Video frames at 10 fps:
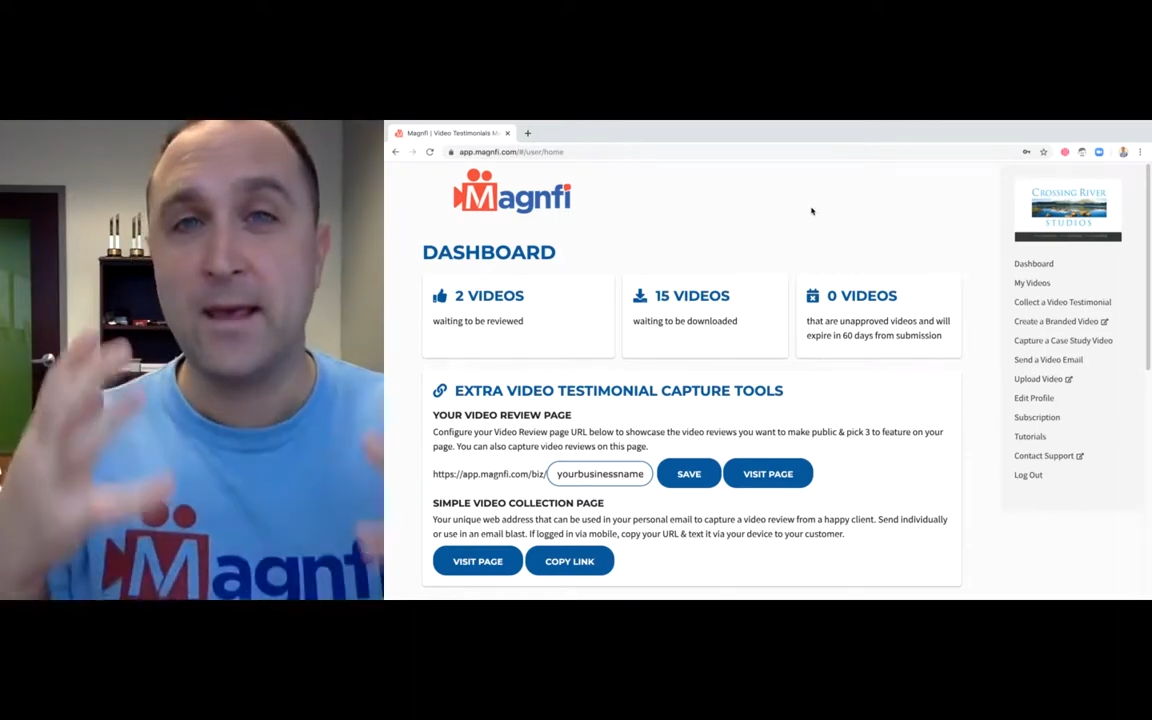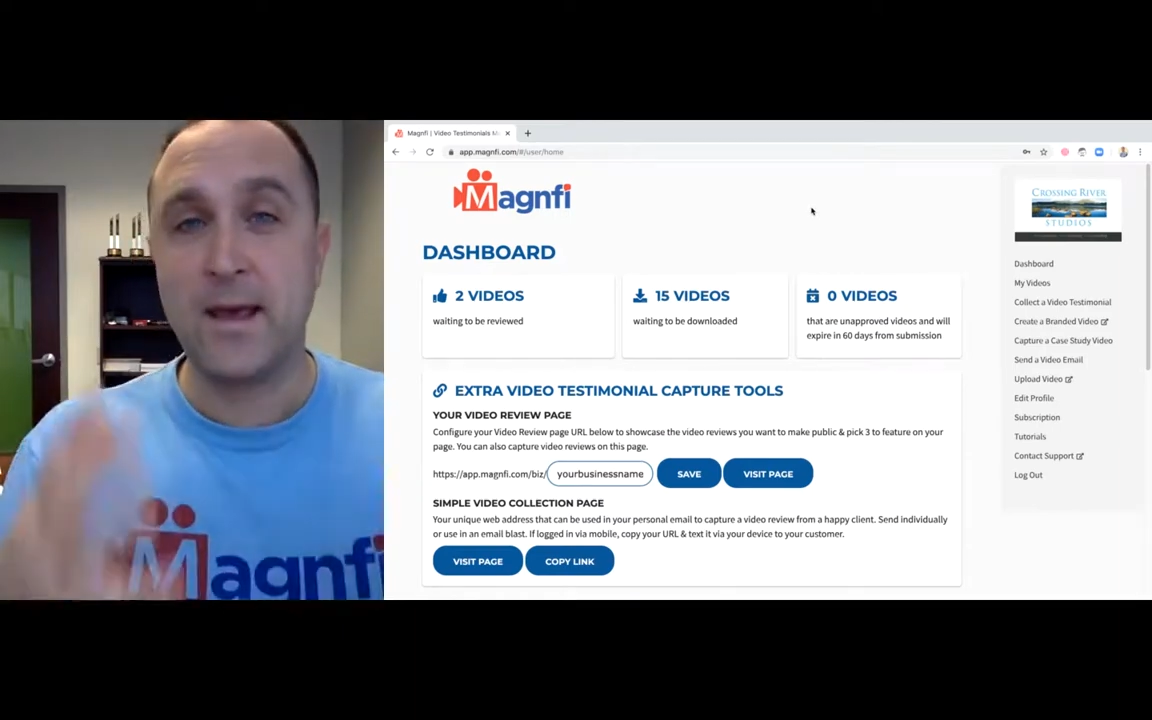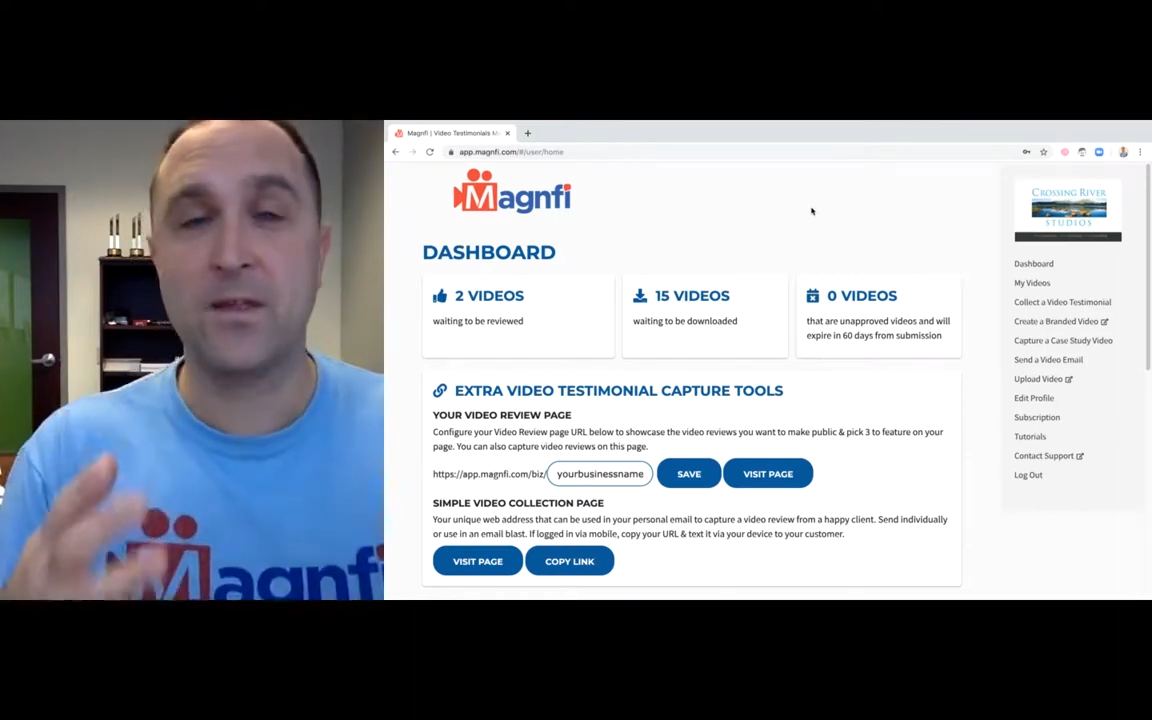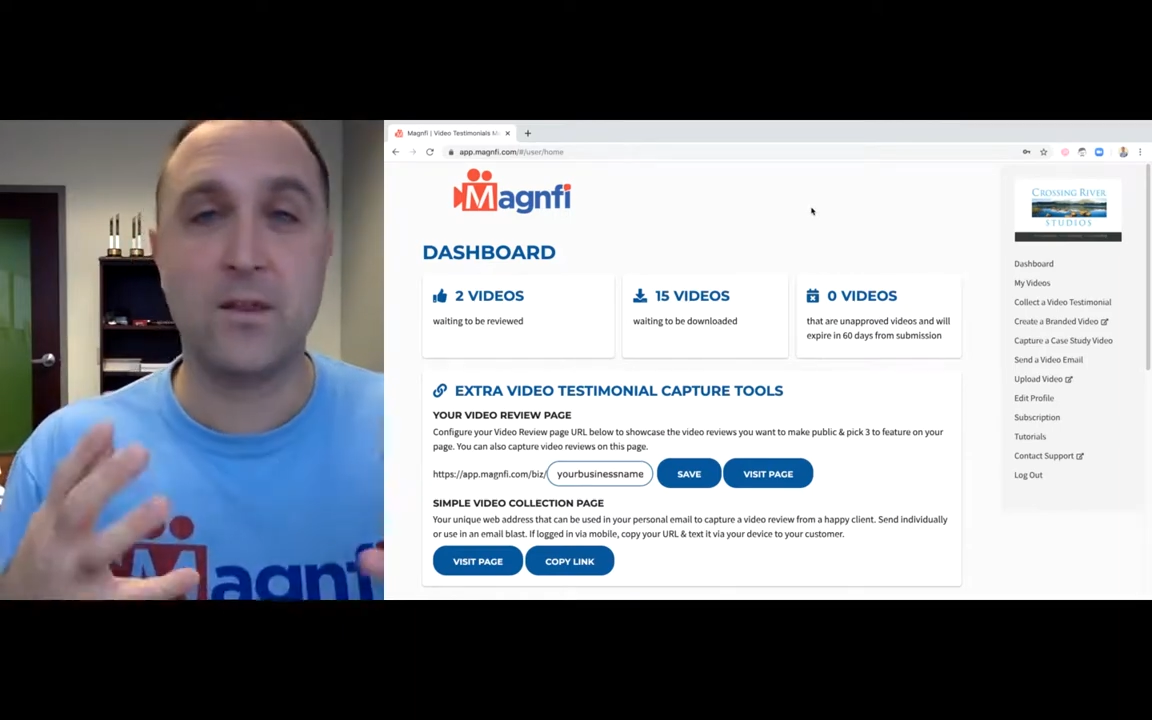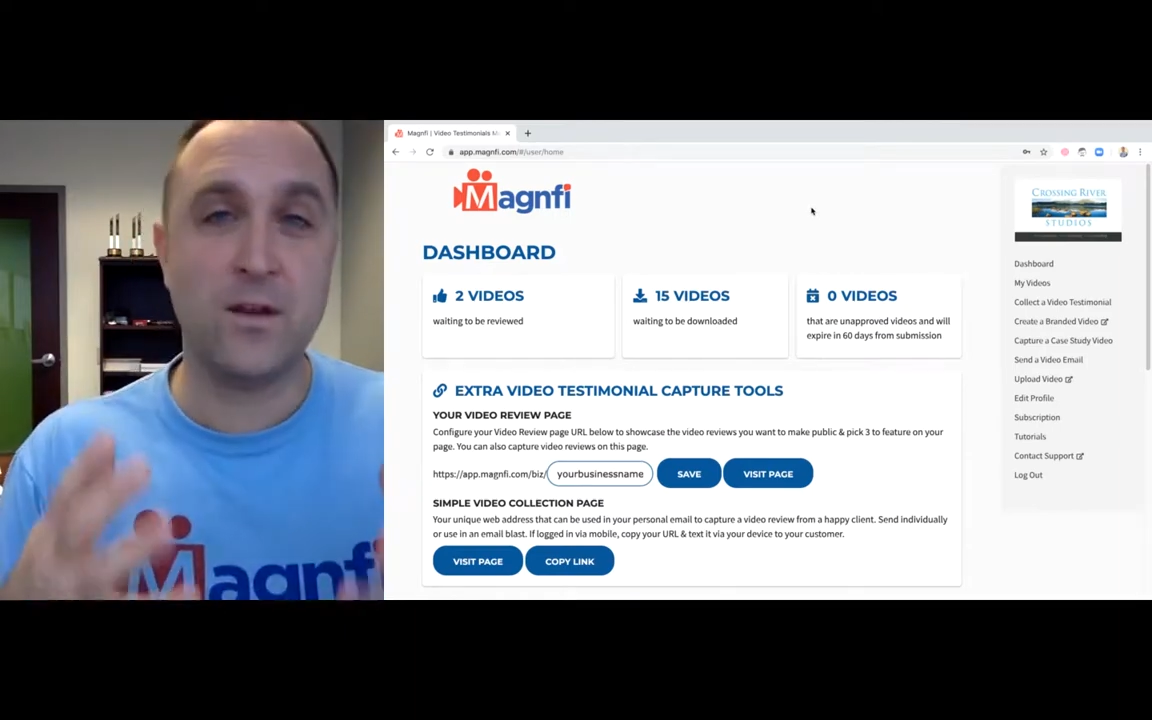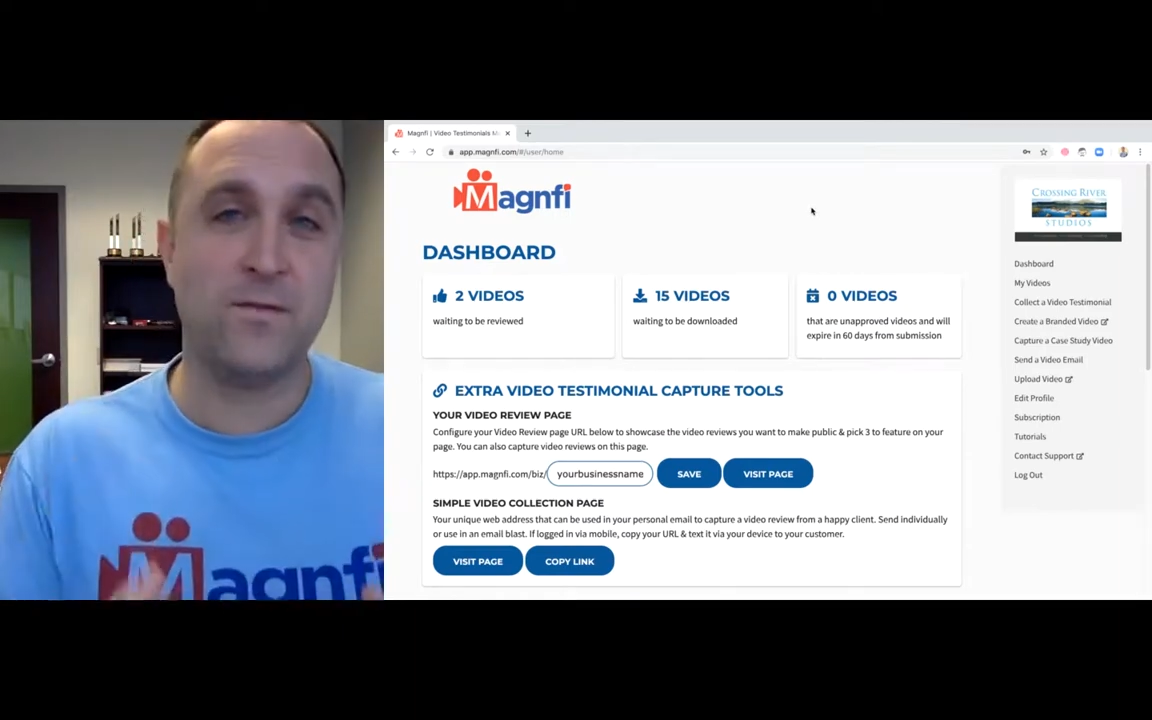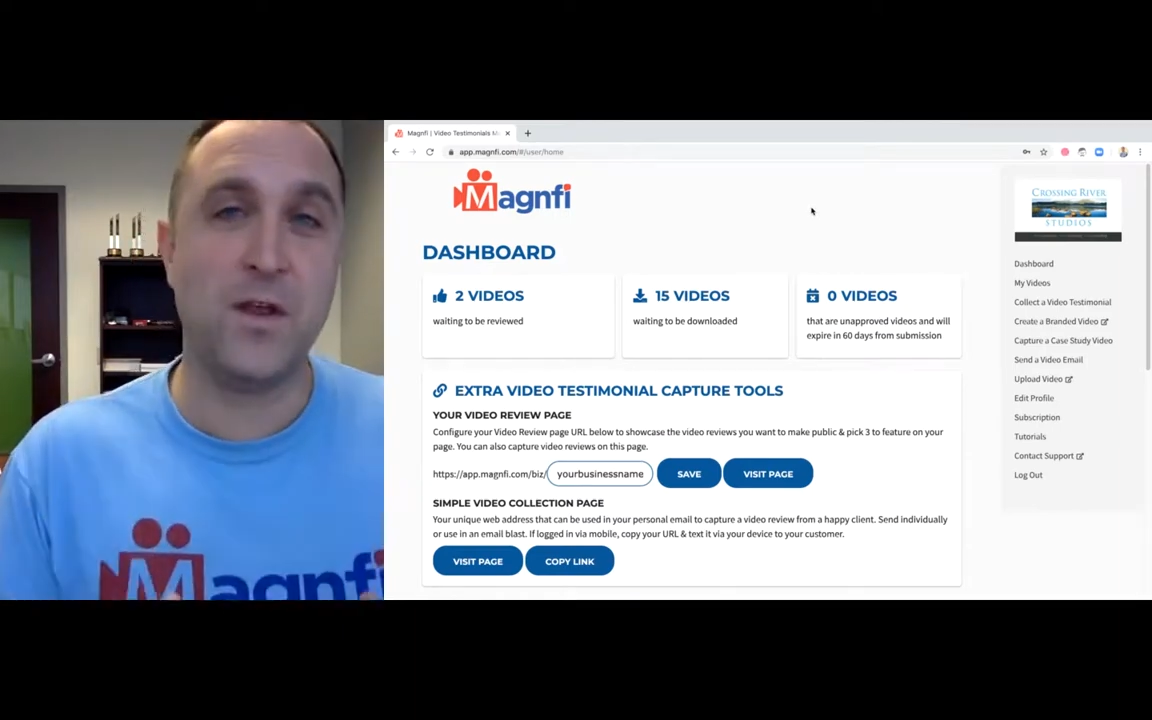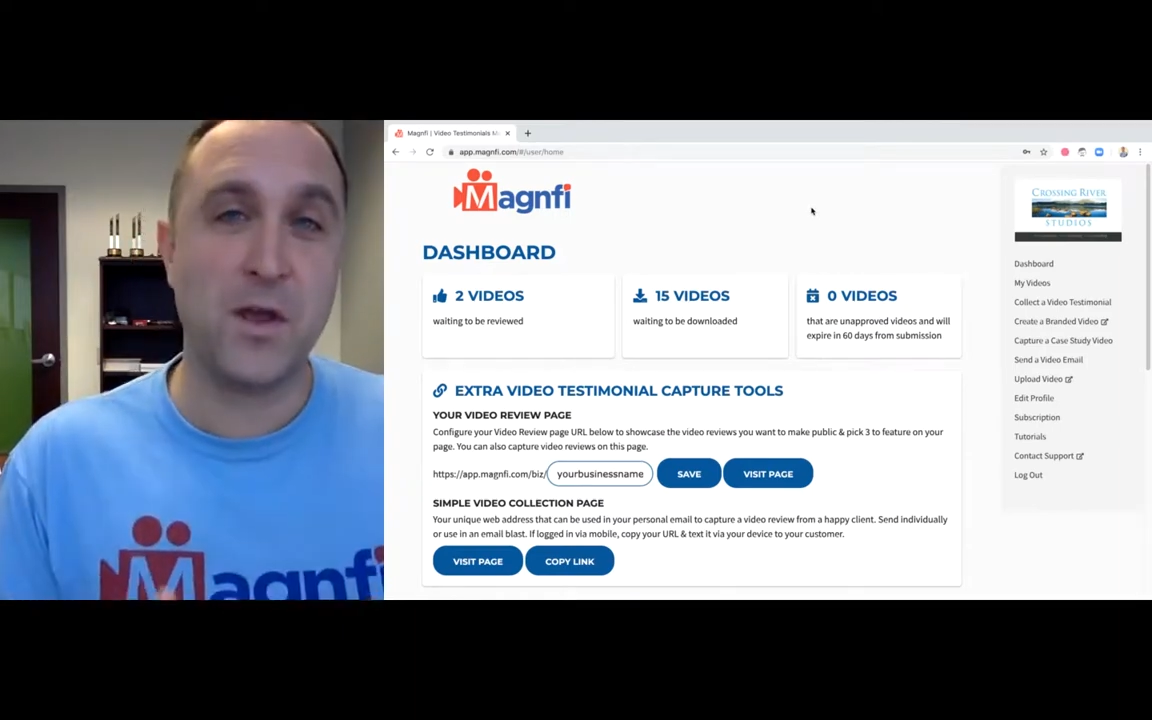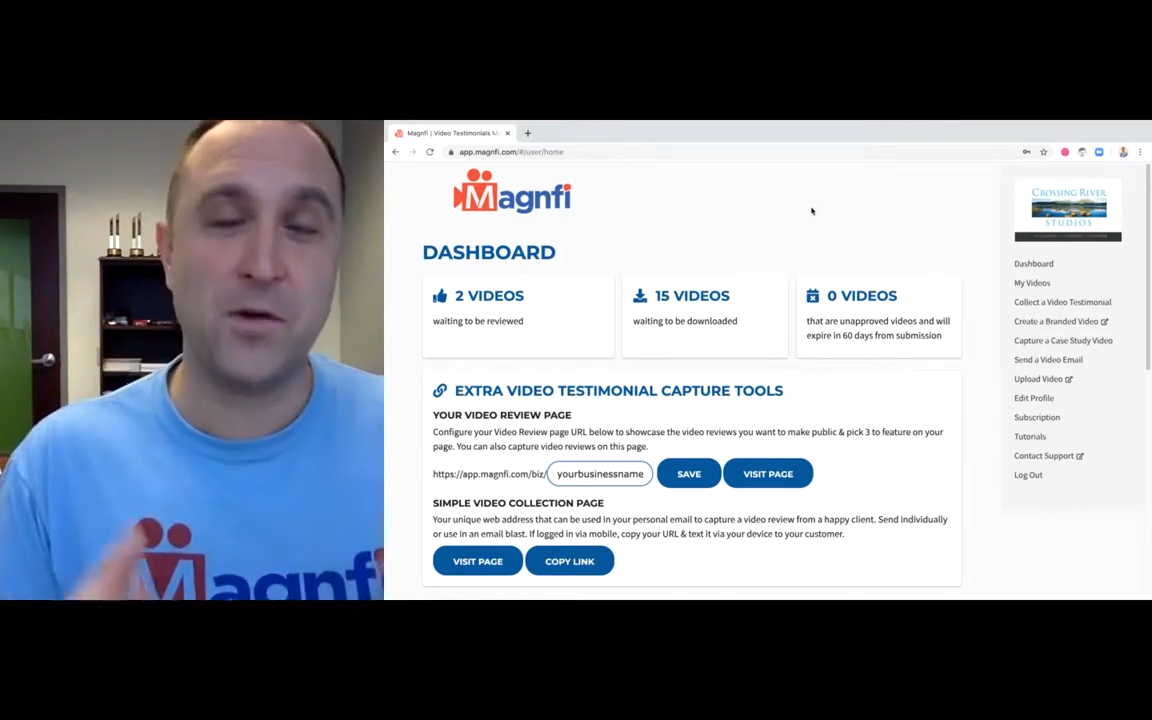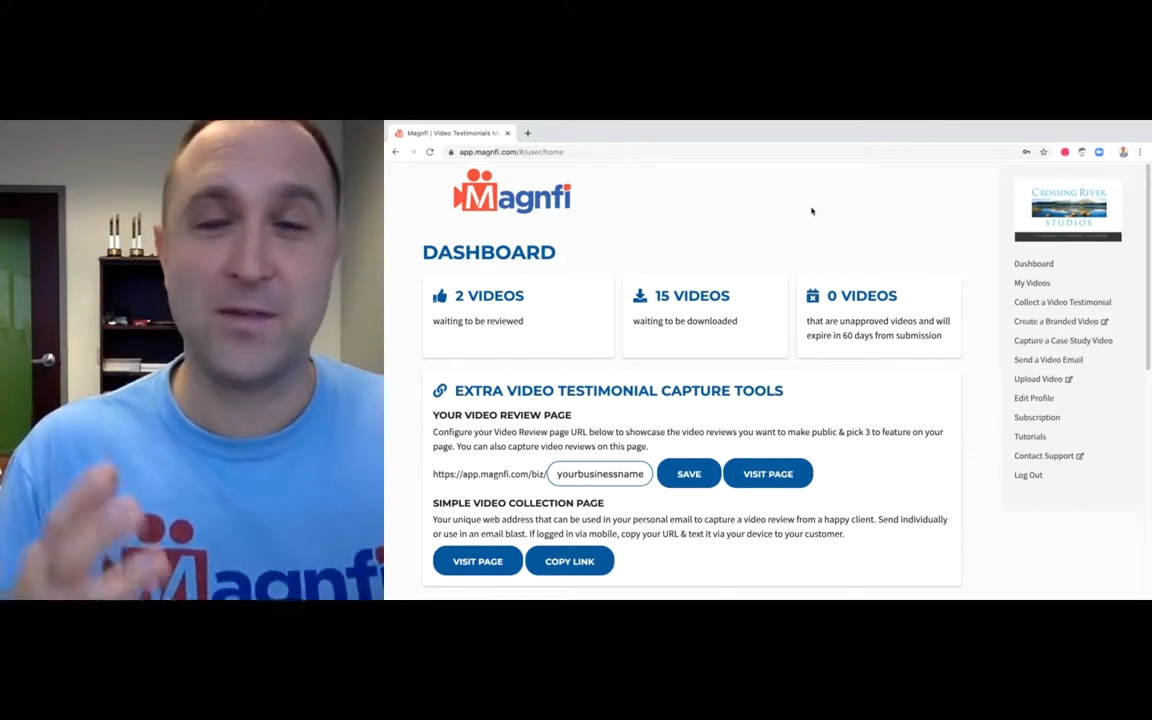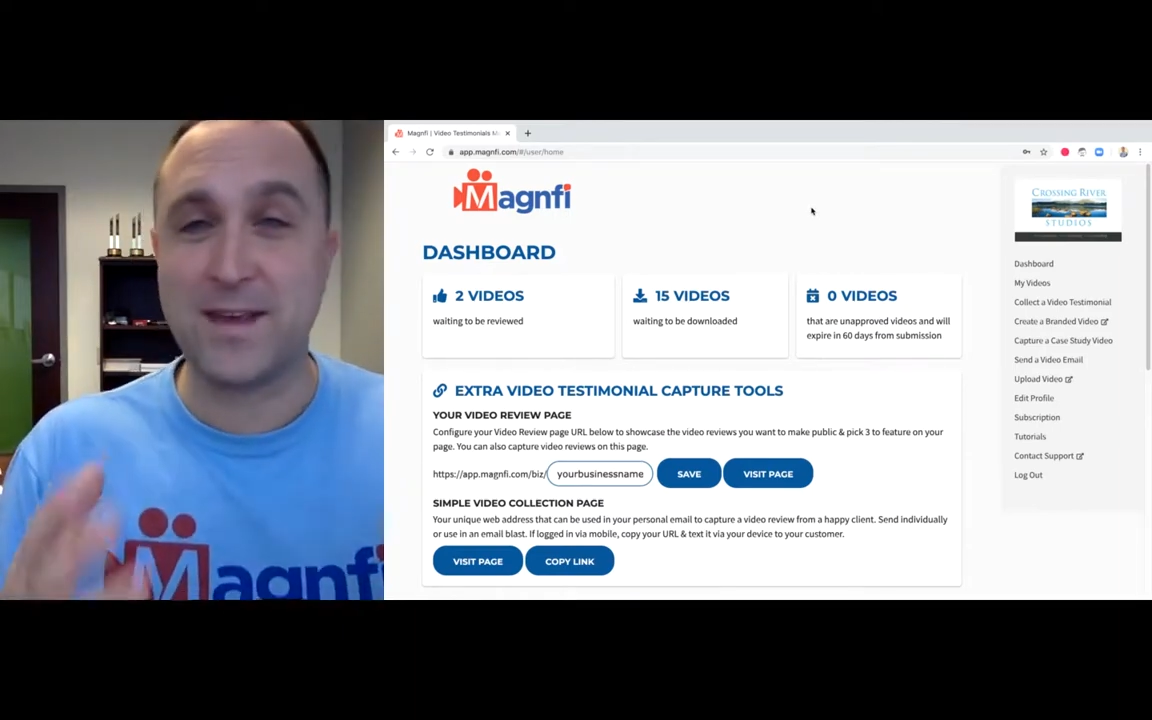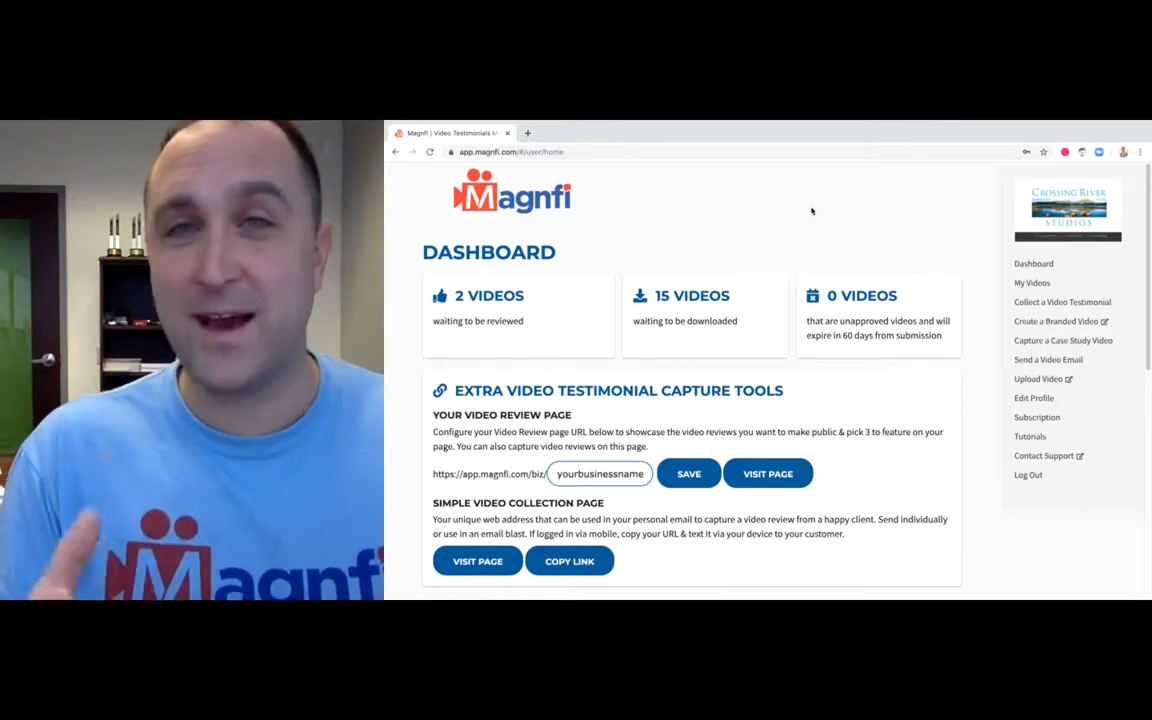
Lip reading: is